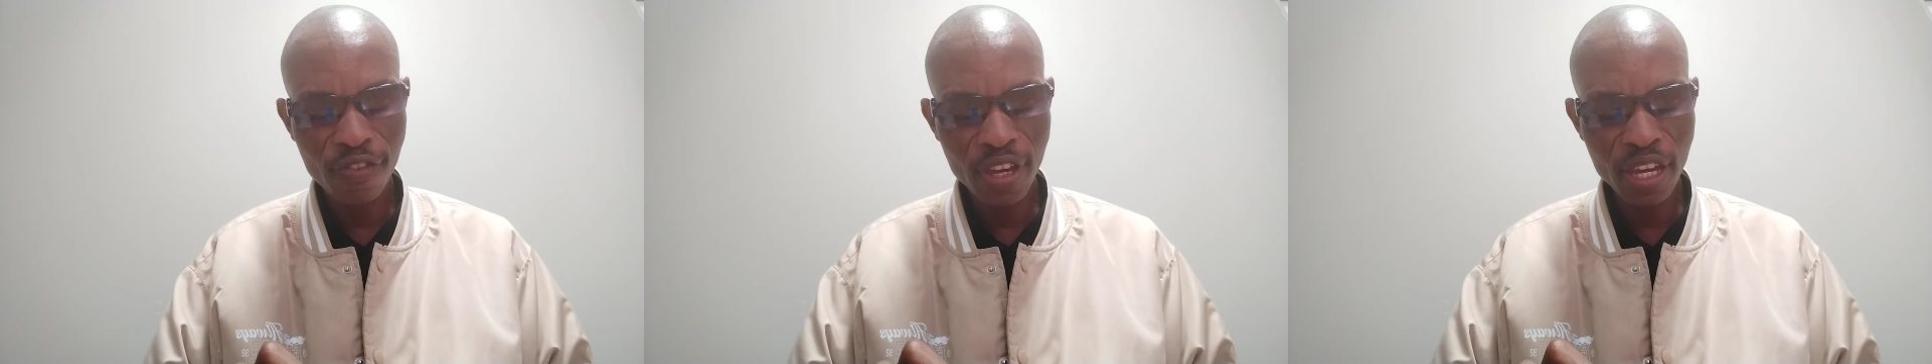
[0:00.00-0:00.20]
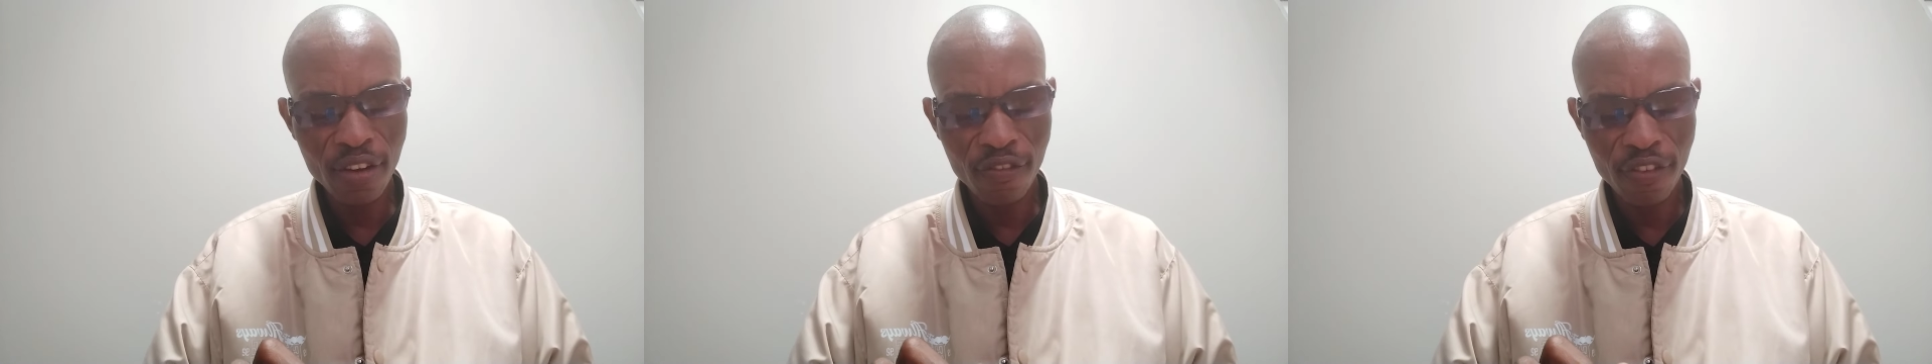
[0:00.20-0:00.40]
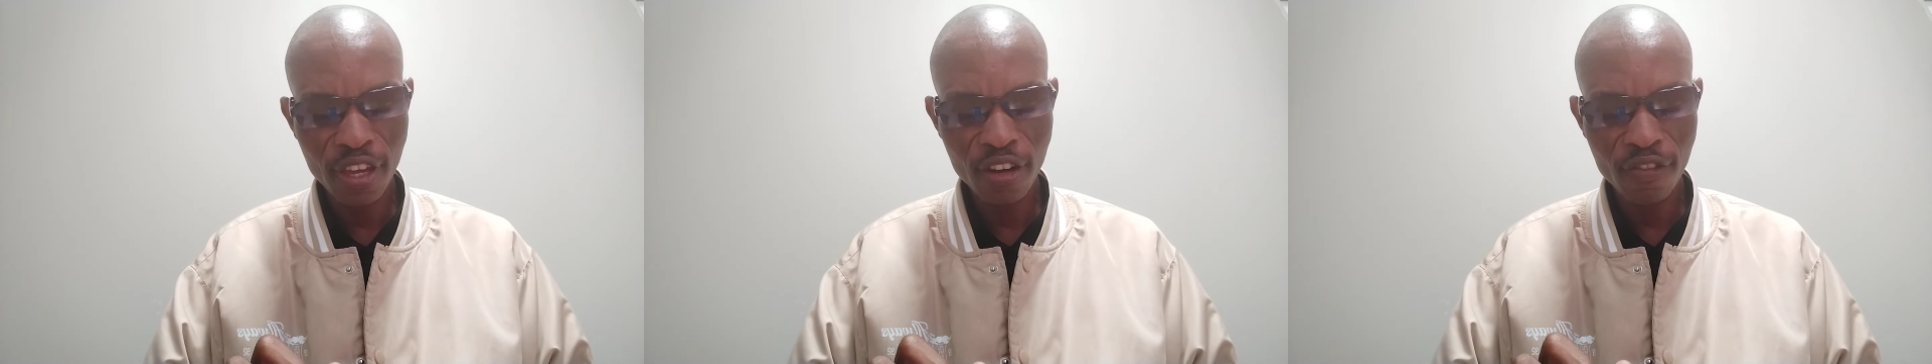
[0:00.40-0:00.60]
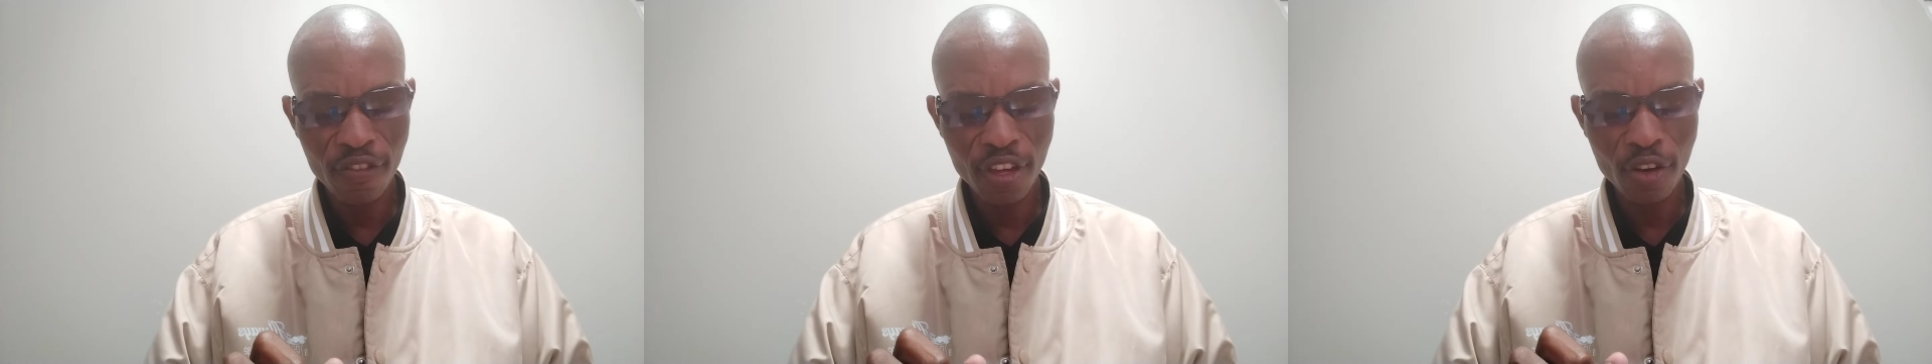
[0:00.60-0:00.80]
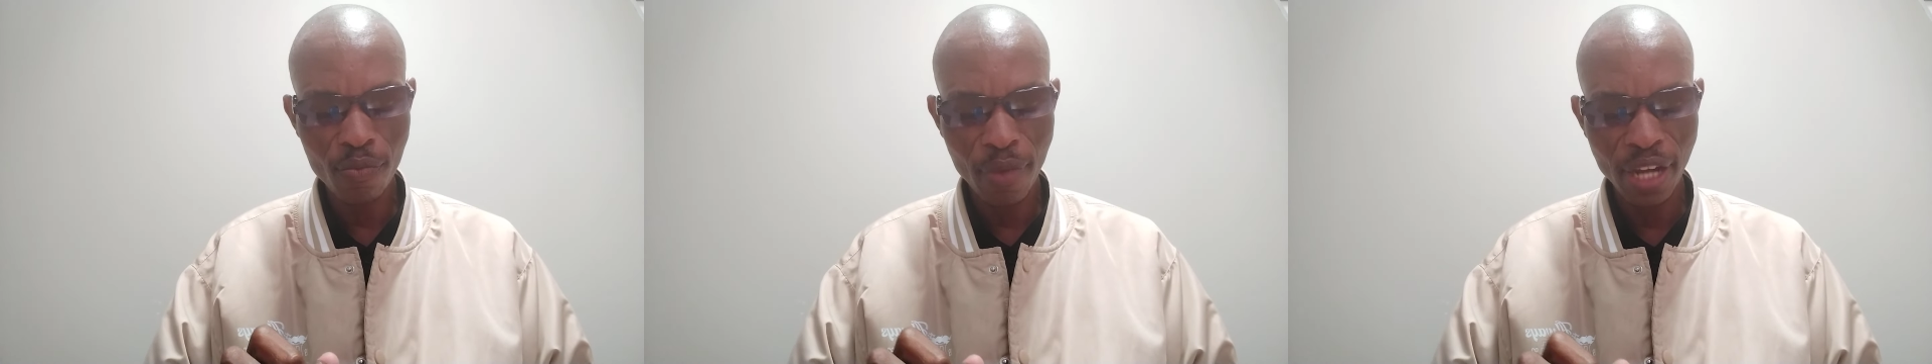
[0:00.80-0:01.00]

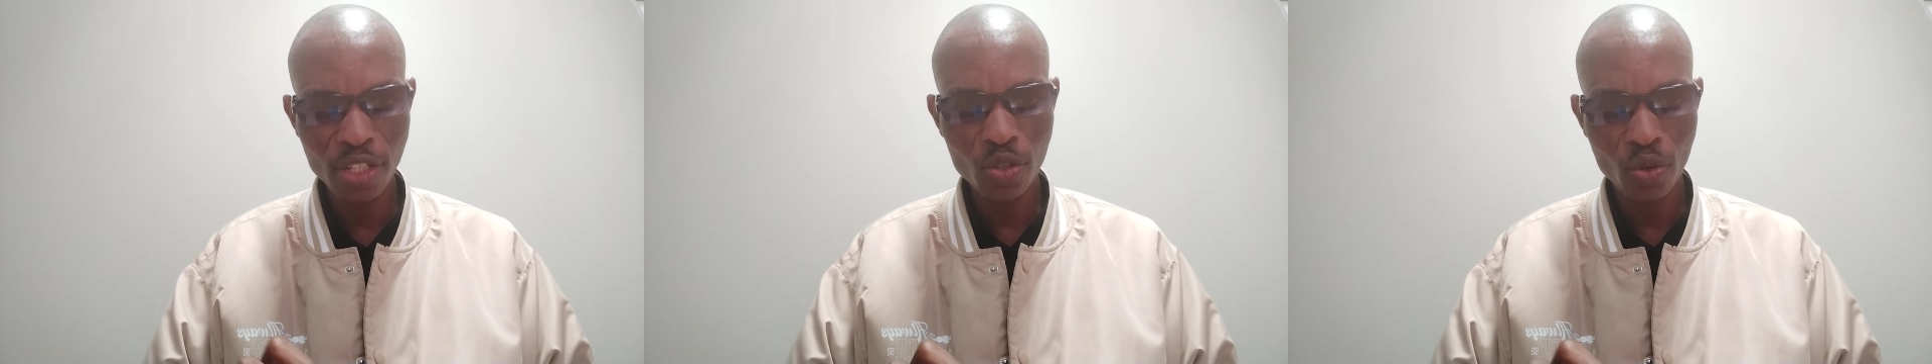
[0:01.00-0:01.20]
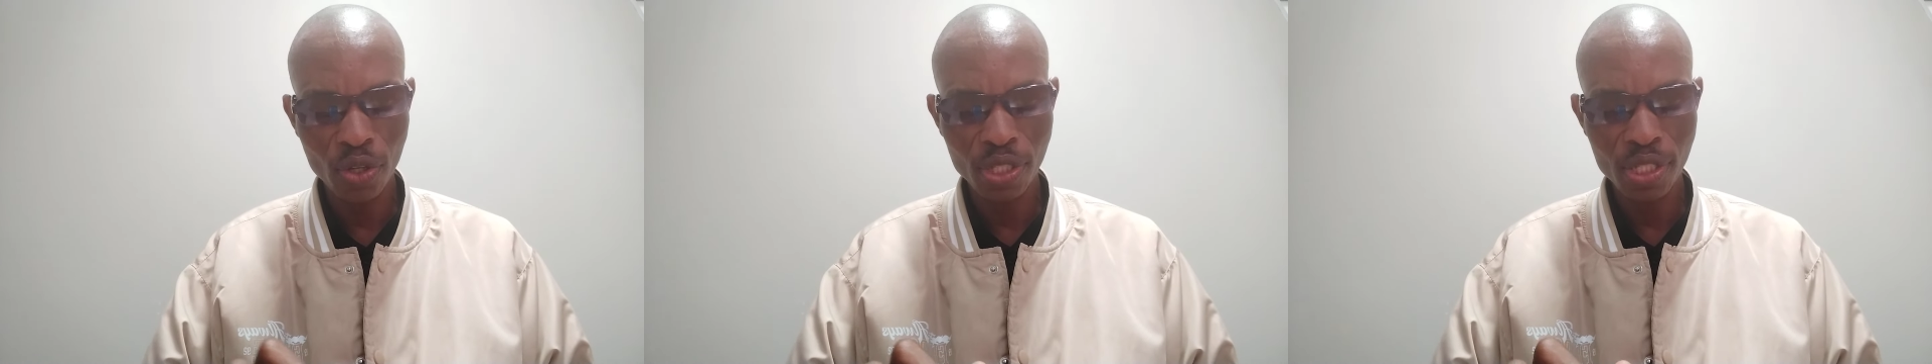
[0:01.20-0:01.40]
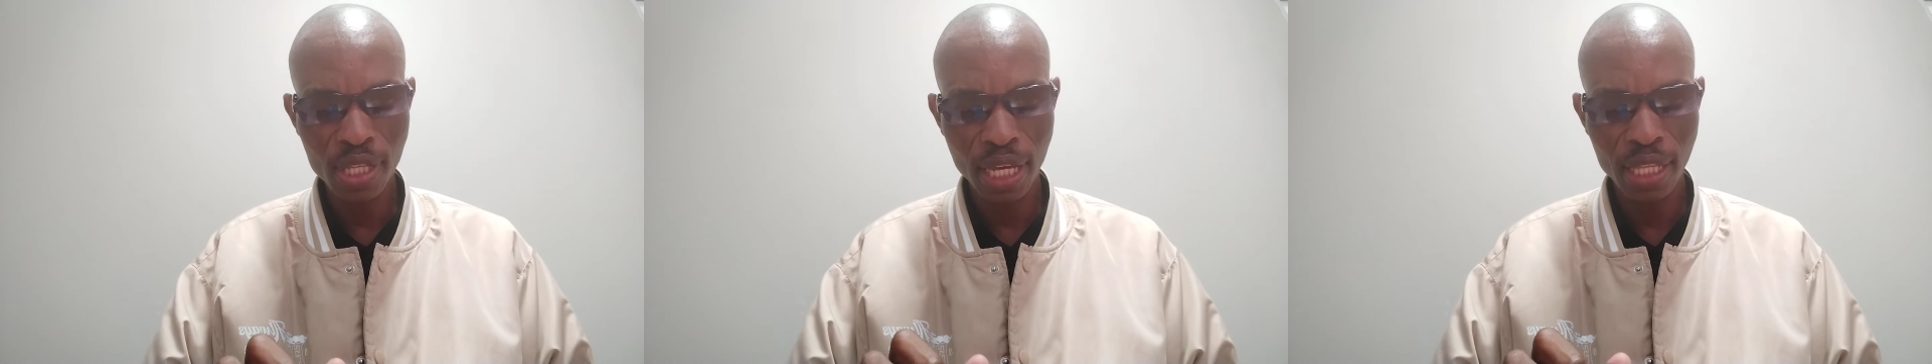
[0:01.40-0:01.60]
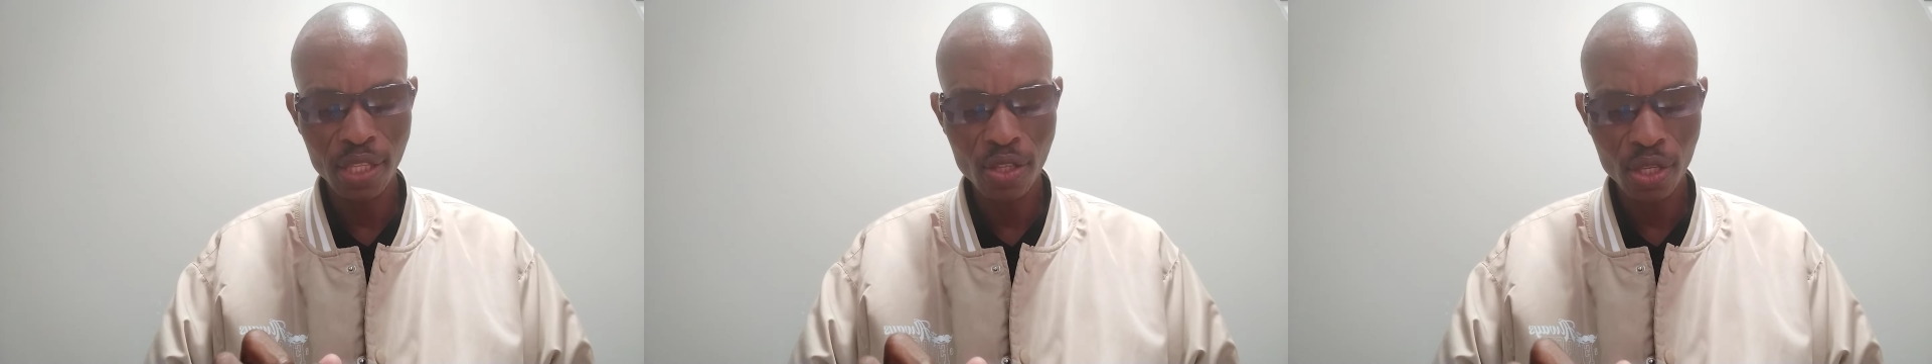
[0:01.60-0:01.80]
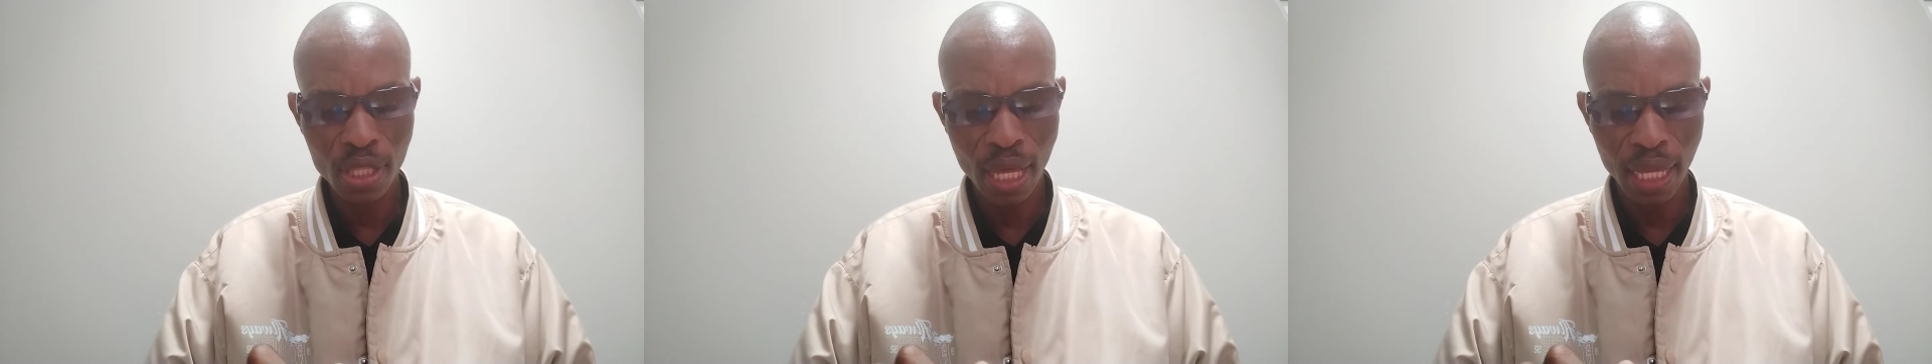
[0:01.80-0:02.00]
very much
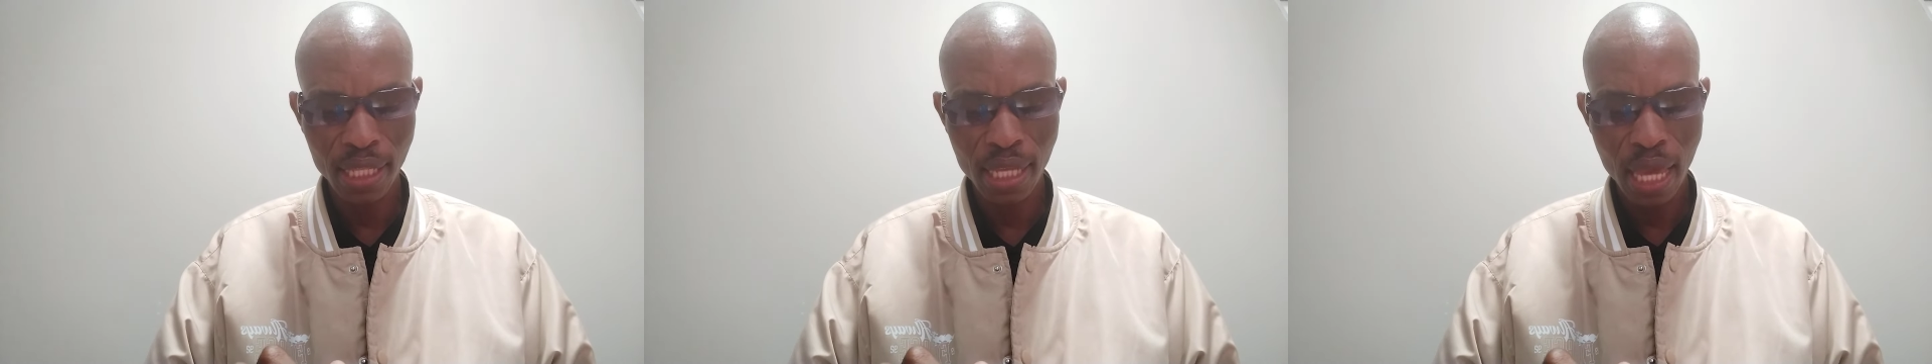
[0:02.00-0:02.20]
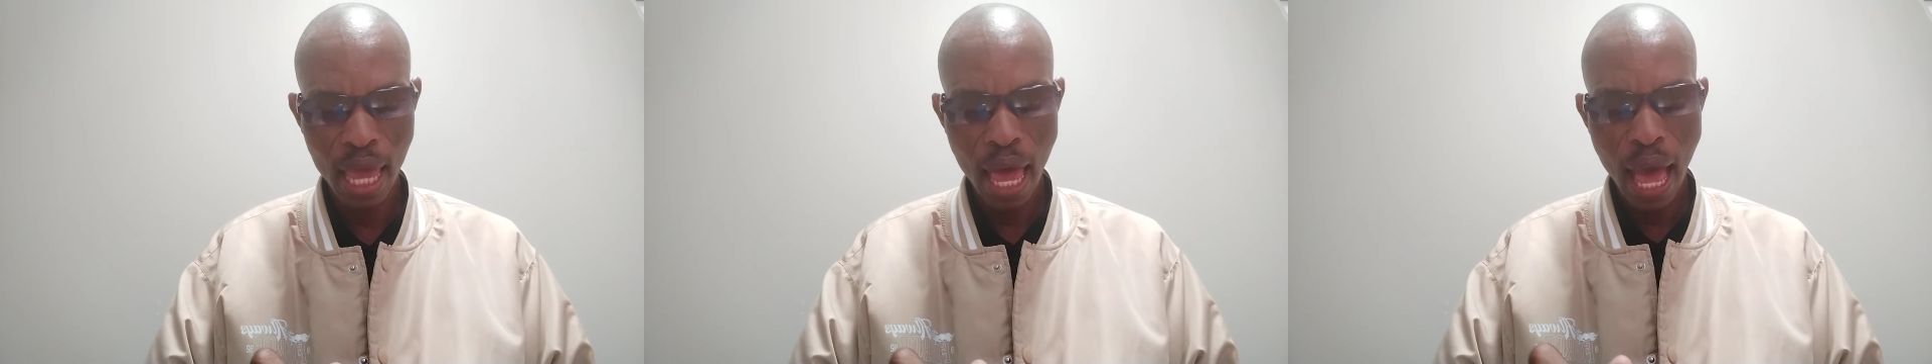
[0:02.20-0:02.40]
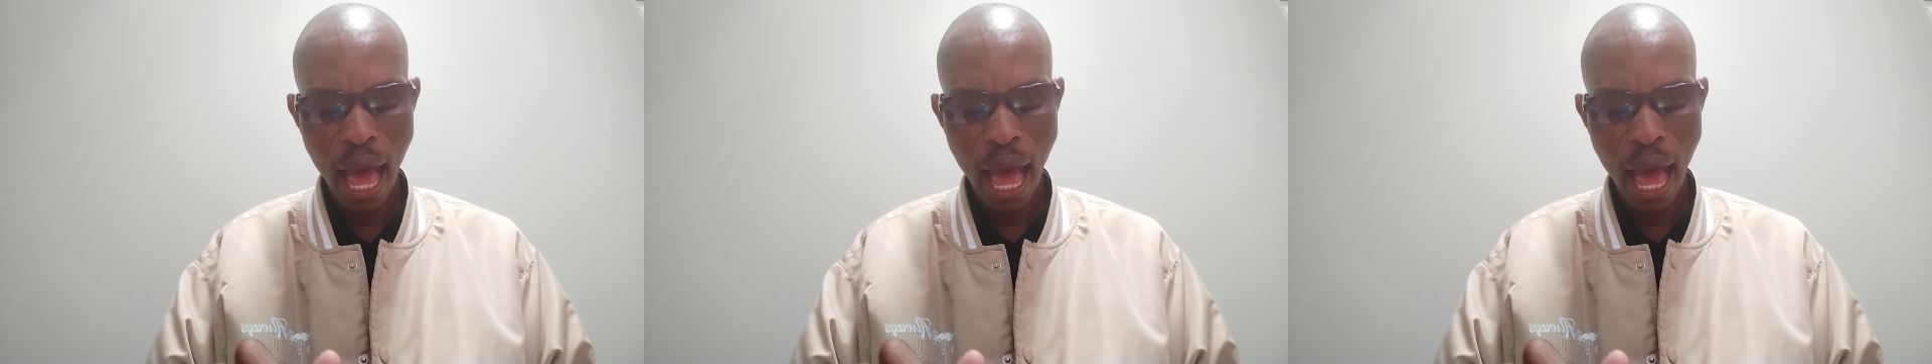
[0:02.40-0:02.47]
concerned that